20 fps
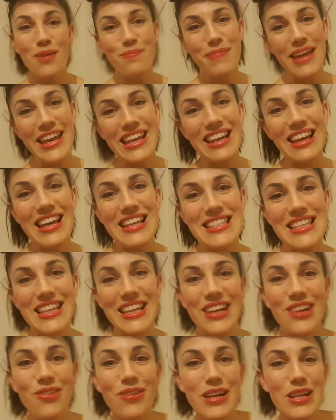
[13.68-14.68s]
Bakelite is an
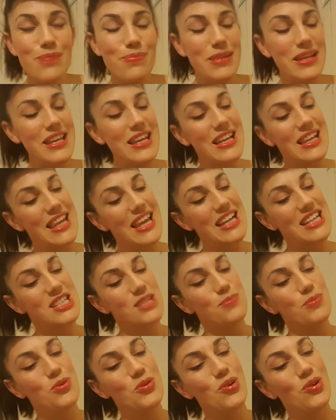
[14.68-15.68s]
incredibly
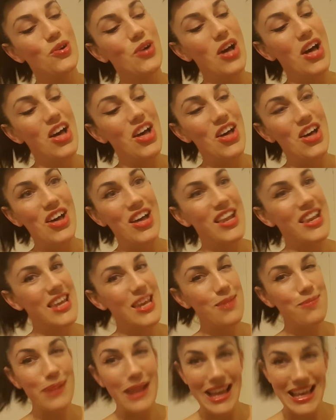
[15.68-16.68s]
collectible
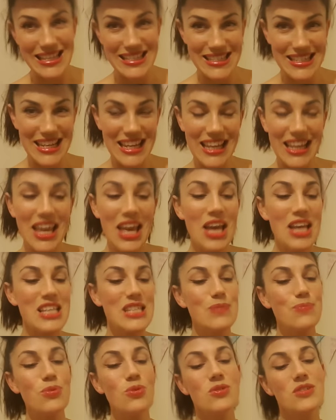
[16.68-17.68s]
early plastic
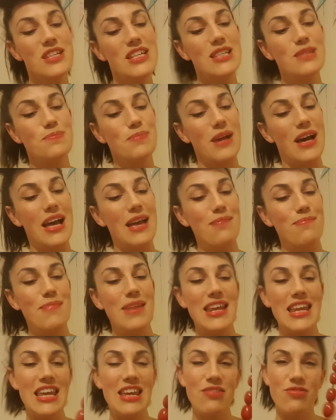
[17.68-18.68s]
sported by
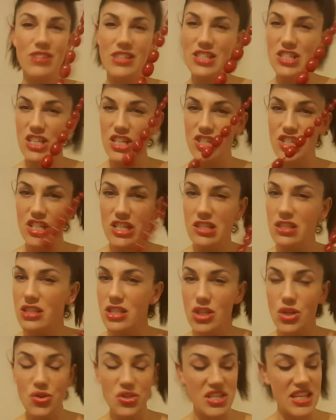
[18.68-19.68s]
many vintage
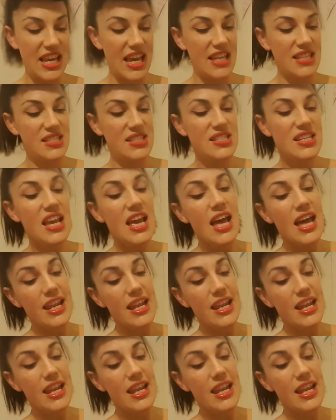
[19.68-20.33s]
enthusiasts.